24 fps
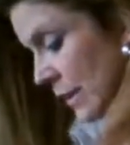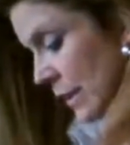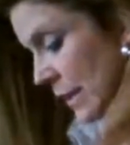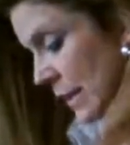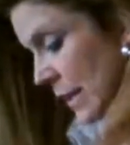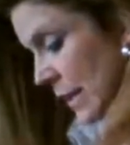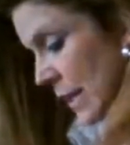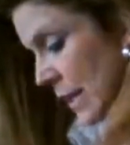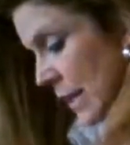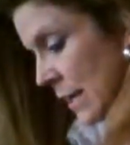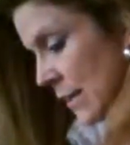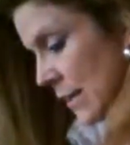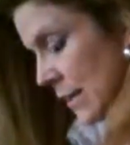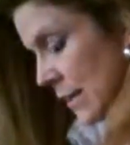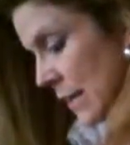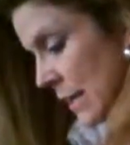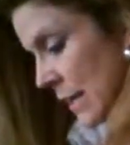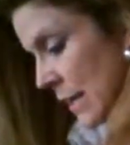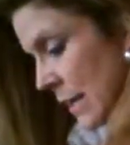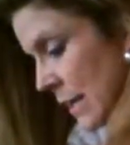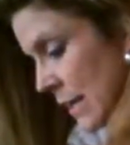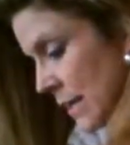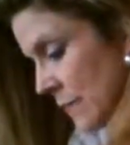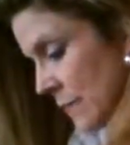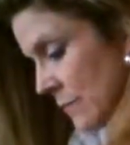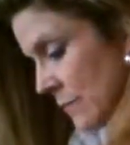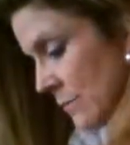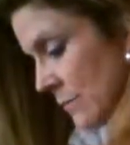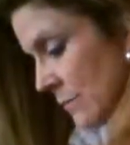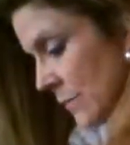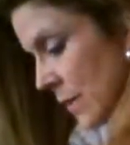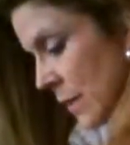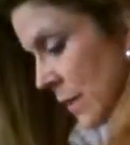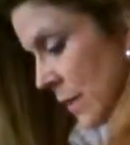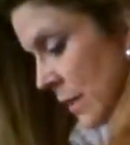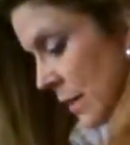at the Ace of
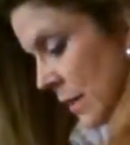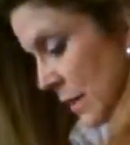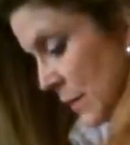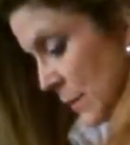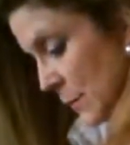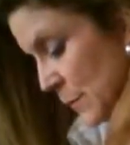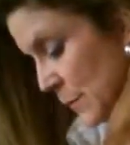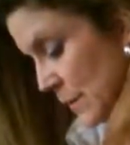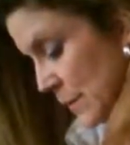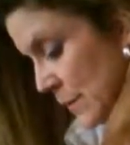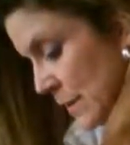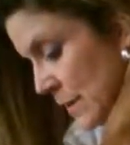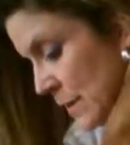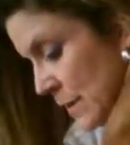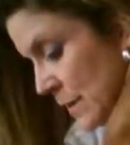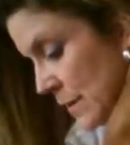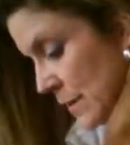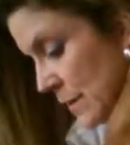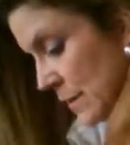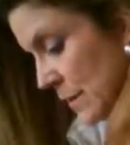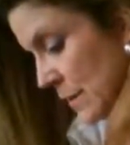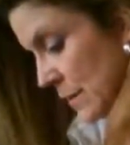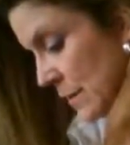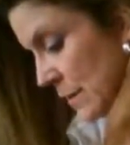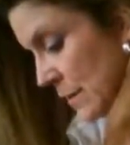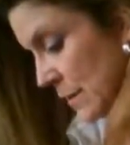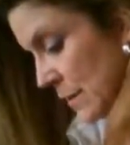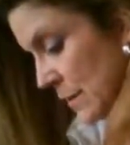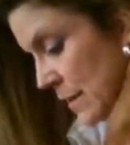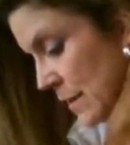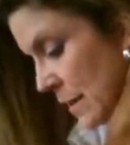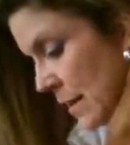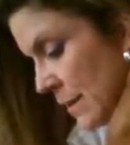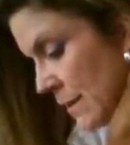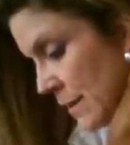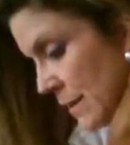Cups. I
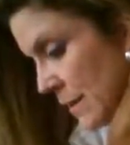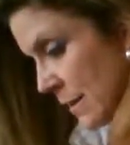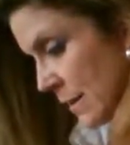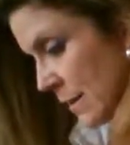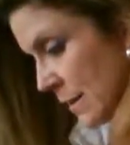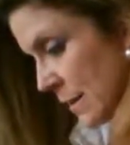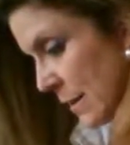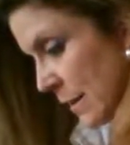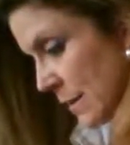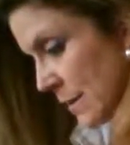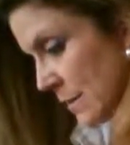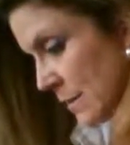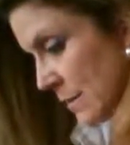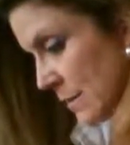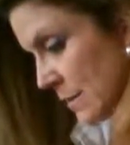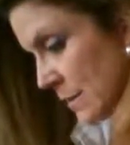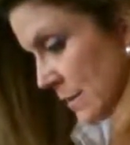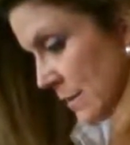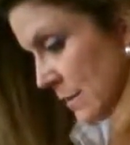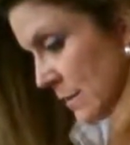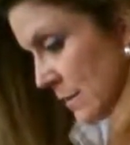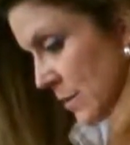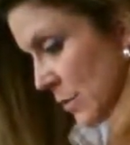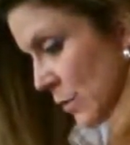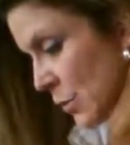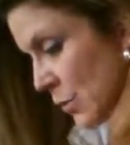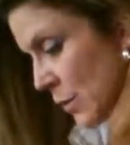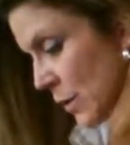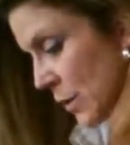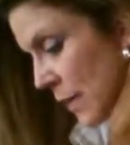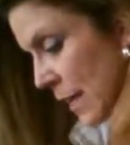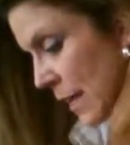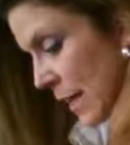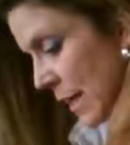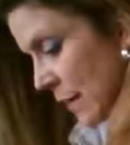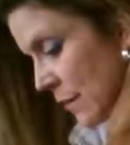think that's you
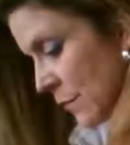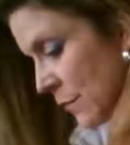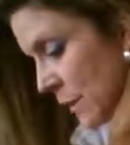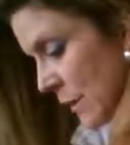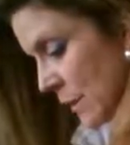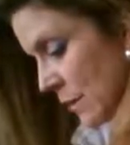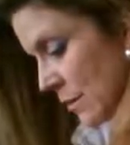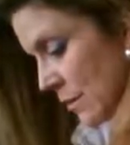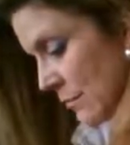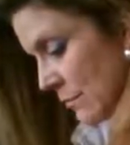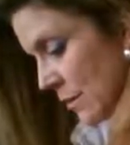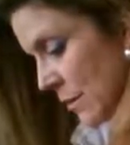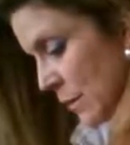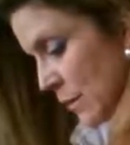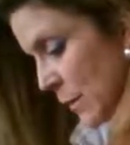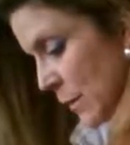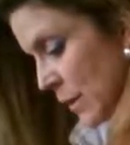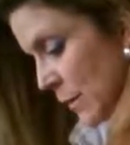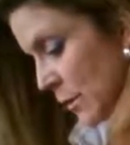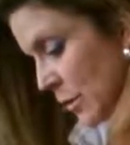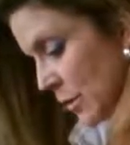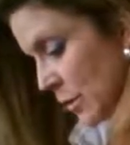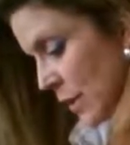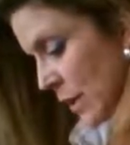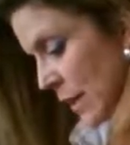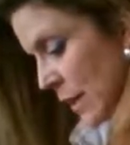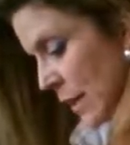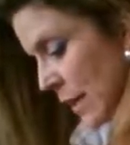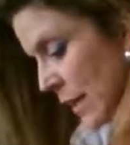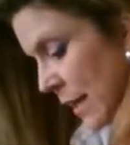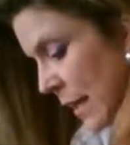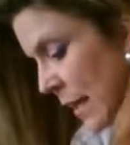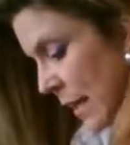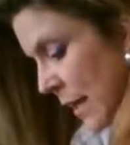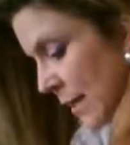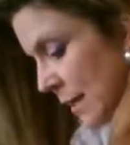again, male or female, looking
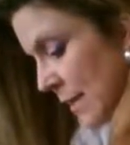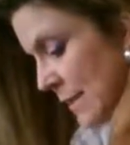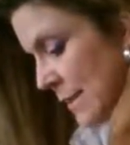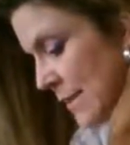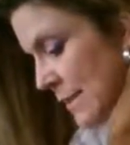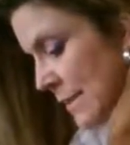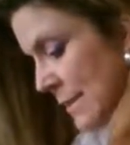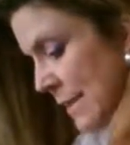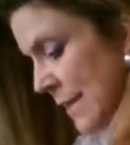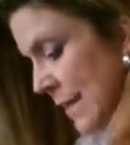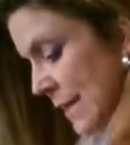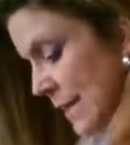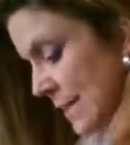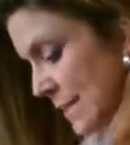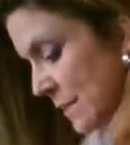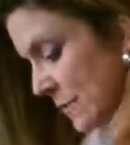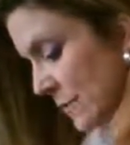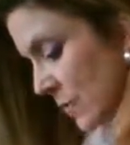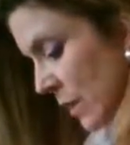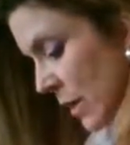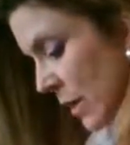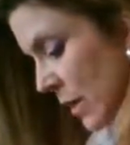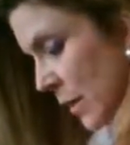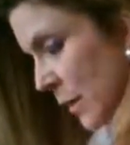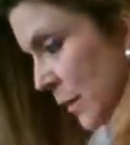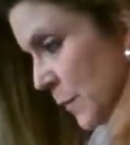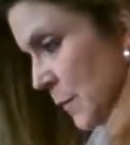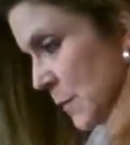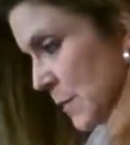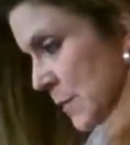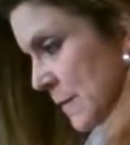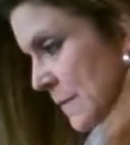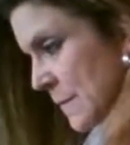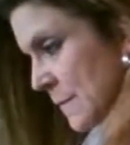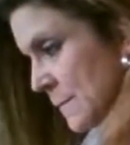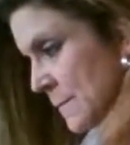at this Ace of
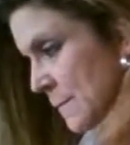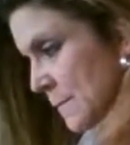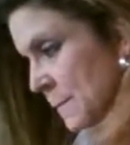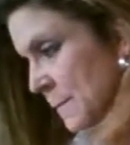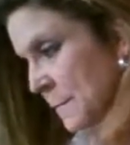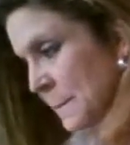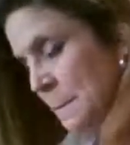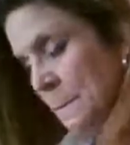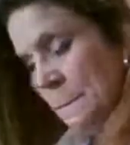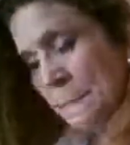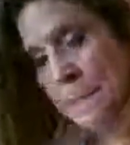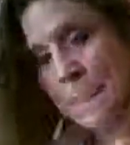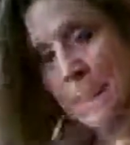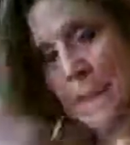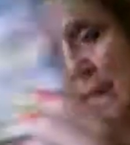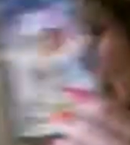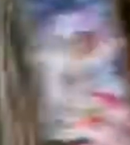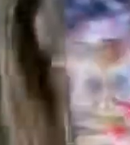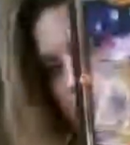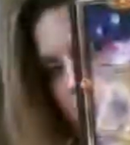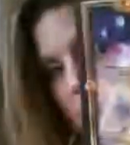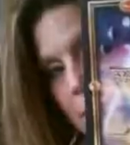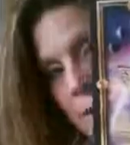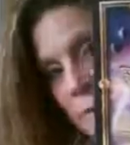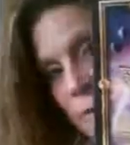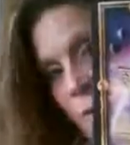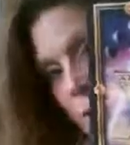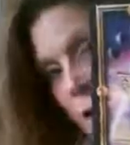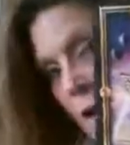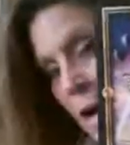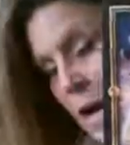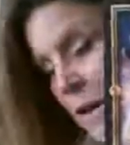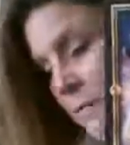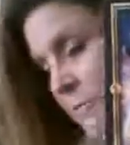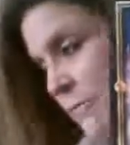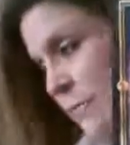Cups, either
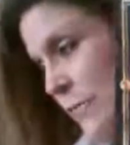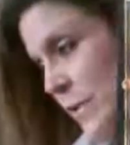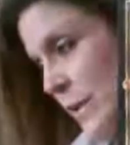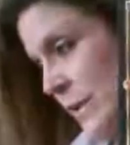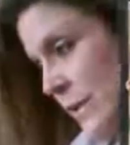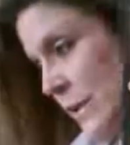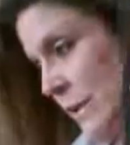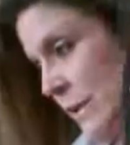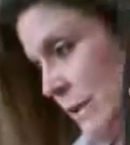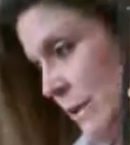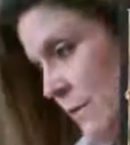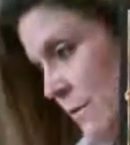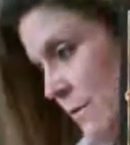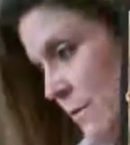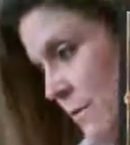offering love